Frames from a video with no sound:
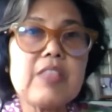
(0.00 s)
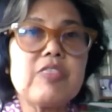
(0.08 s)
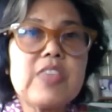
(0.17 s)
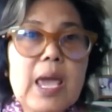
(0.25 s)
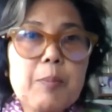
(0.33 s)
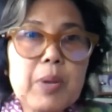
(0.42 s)

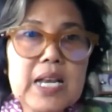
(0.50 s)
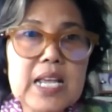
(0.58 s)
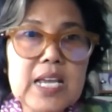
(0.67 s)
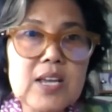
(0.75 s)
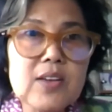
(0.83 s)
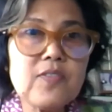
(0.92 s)
They
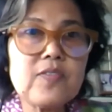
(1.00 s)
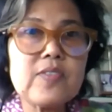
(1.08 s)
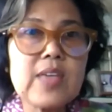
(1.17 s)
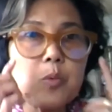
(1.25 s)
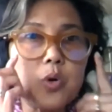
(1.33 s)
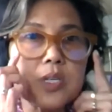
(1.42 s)
believed
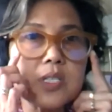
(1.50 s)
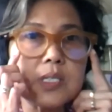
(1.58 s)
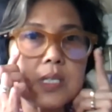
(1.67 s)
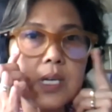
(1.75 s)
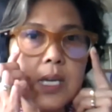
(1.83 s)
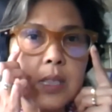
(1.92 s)
that was
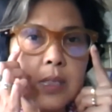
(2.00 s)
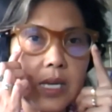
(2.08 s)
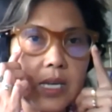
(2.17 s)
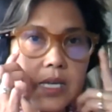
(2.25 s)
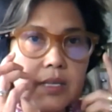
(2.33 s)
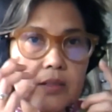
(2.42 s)

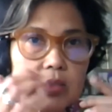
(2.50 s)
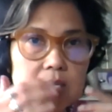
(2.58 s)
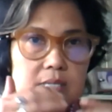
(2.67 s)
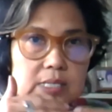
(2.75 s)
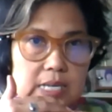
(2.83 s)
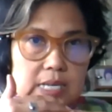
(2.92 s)
the
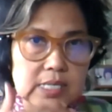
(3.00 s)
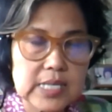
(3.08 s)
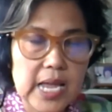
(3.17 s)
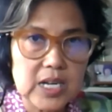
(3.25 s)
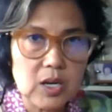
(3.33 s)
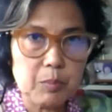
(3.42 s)

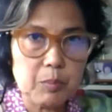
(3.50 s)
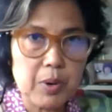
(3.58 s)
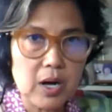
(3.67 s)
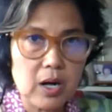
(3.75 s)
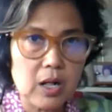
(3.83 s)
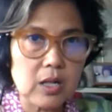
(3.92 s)

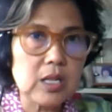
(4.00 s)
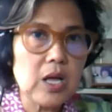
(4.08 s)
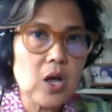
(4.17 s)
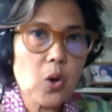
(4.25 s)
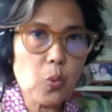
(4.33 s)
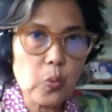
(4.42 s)
sustainable
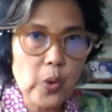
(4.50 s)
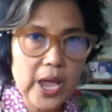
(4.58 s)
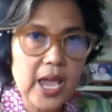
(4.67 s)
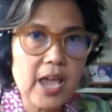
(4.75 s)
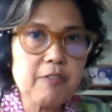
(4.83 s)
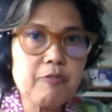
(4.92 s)

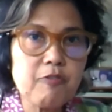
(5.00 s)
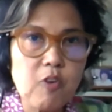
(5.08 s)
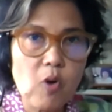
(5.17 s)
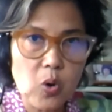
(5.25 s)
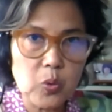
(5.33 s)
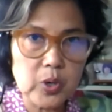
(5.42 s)
way
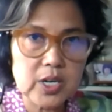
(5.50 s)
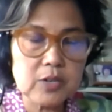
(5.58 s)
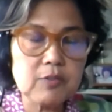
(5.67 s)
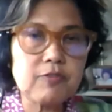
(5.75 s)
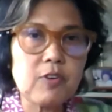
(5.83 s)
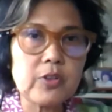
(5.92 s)

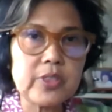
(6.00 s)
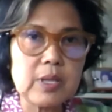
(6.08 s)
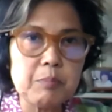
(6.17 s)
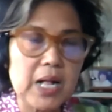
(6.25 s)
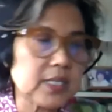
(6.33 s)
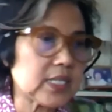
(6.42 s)
forward for the
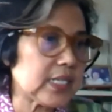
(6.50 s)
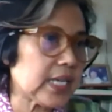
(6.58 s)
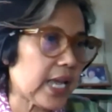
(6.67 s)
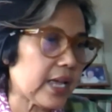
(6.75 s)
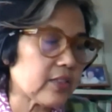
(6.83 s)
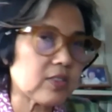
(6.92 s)

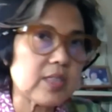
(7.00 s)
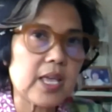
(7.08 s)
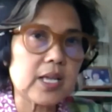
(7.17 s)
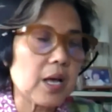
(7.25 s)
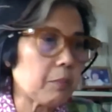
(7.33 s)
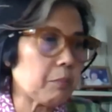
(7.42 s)
multi-ethnic,